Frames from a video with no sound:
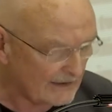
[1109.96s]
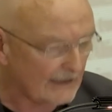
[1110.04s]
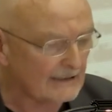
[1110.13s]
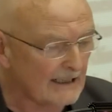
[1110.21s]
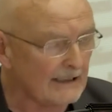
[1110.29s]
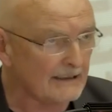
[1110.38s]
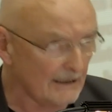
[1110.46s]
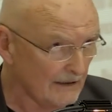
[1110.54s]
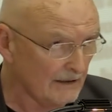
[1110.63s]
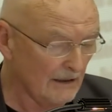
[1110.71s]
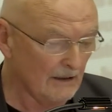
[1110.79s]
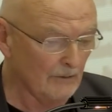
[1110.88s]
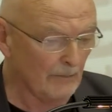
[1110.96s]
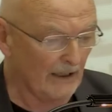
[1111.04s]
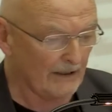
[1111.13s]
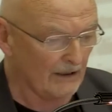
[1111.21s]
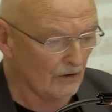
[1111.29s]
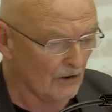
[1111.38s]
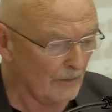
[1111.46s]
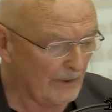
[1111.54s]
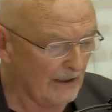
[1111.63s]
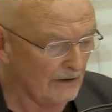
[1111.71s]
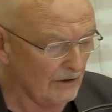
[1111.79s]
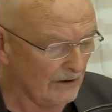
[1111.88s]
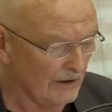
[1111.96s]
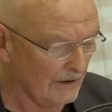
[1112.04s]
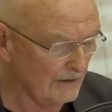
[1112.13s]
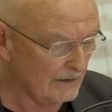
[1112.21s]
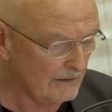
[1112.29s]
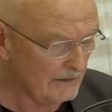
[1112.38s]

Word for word: dictated by the European Union.